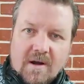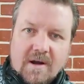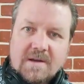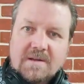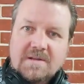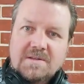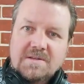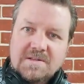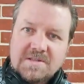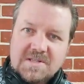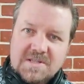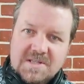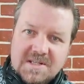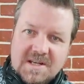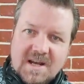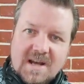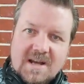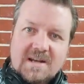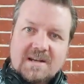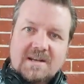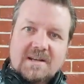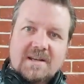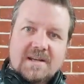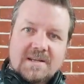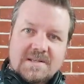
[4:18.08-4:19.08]
and you
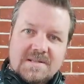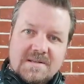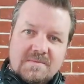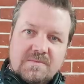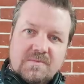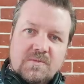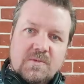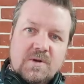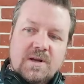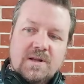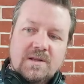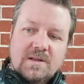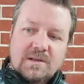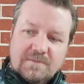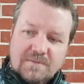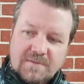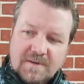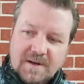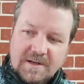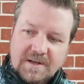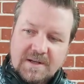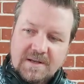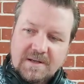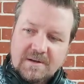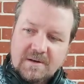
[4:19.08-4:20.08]
start to get some really
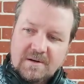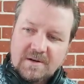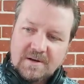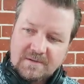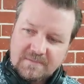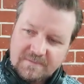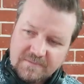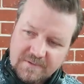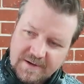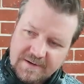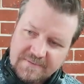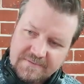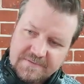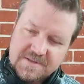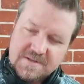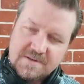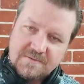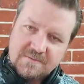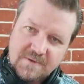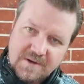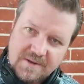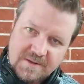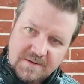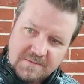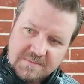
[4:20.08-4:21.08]
funky kind of riffs and
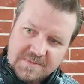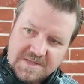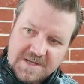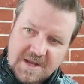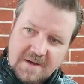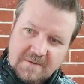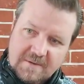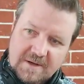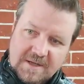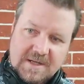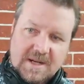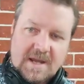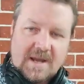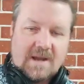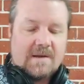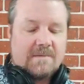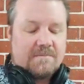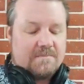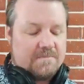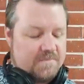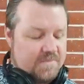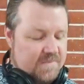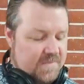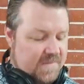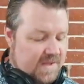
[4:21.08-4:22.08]
rhythms going down.
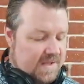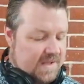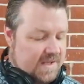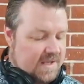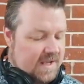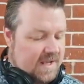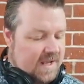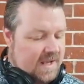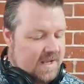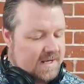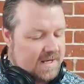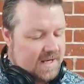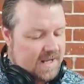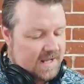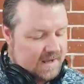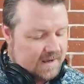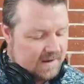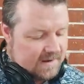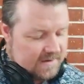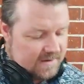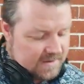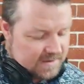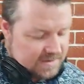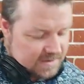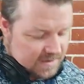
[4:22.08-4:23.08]

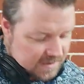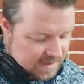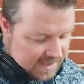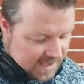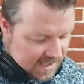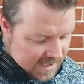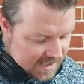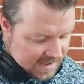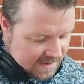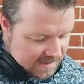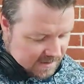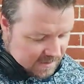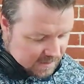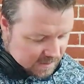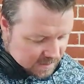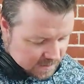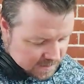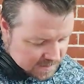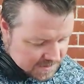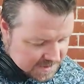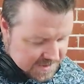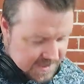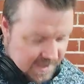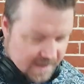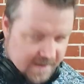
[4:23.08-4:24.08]
Now, you can
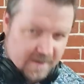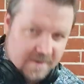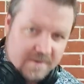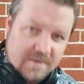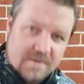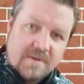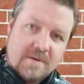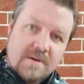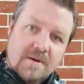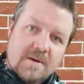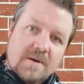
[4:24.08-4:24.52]
also